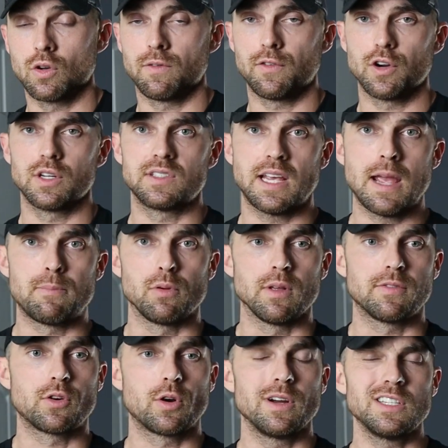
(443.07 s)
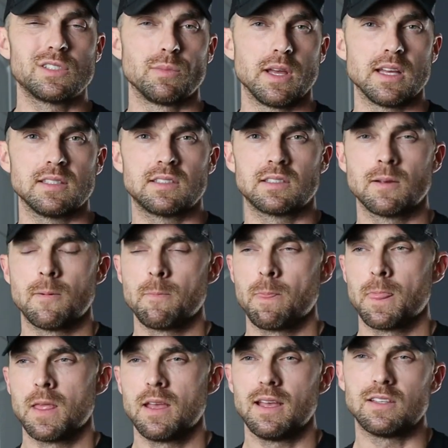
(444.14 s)
So for example, if Christmas
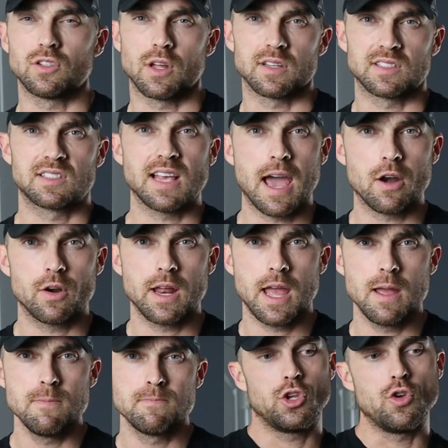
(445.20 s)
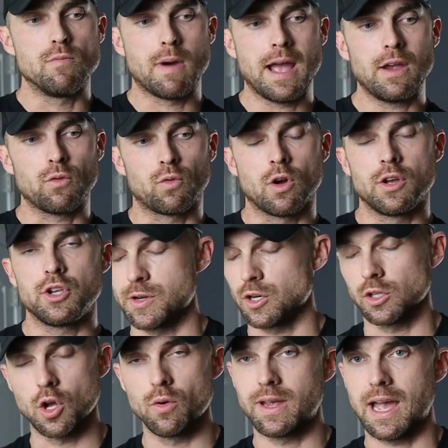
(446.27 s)
is on a Saturday, you might run
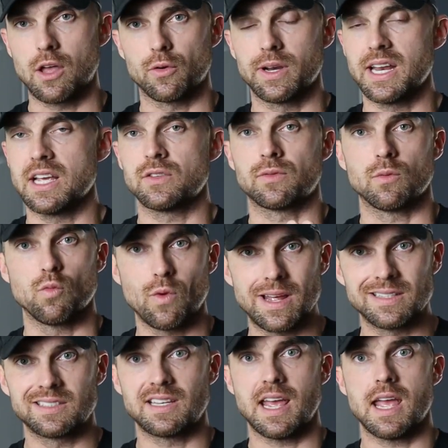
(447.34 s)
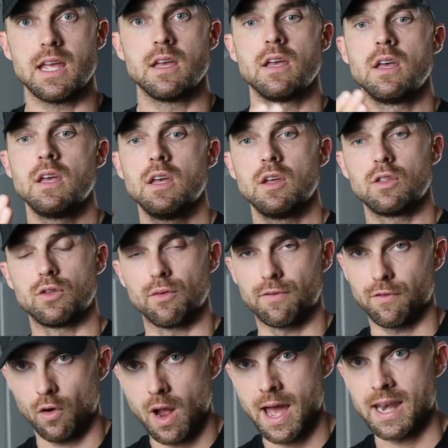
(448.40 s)
your low calorie days from Wednesday through
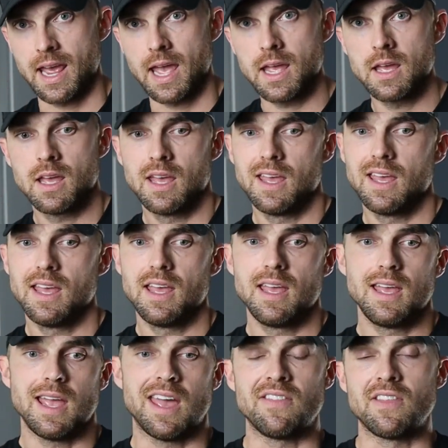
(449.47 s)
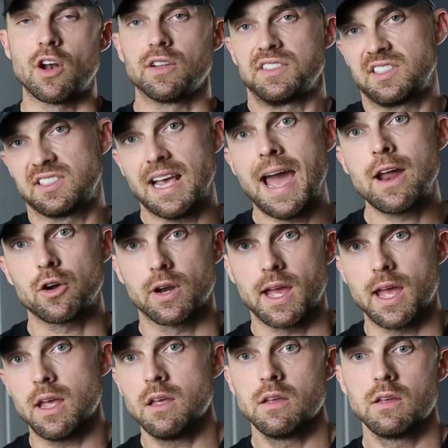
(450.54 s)
Friday. And then on
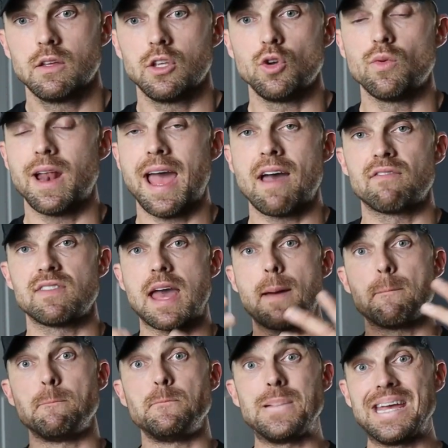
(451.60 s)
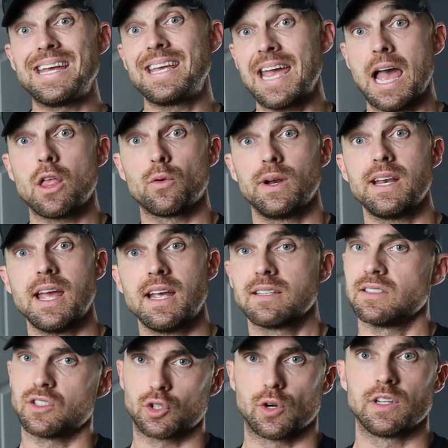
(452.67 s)
Saturday, you would have that big calorie day
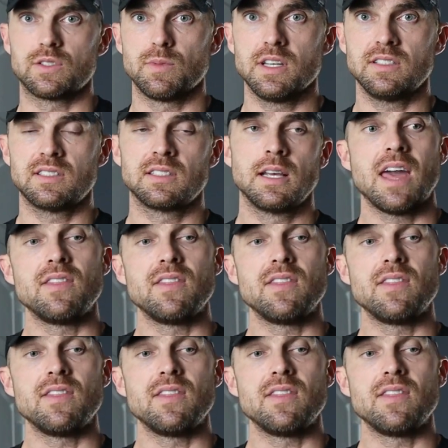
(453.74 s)
because it's Christmas.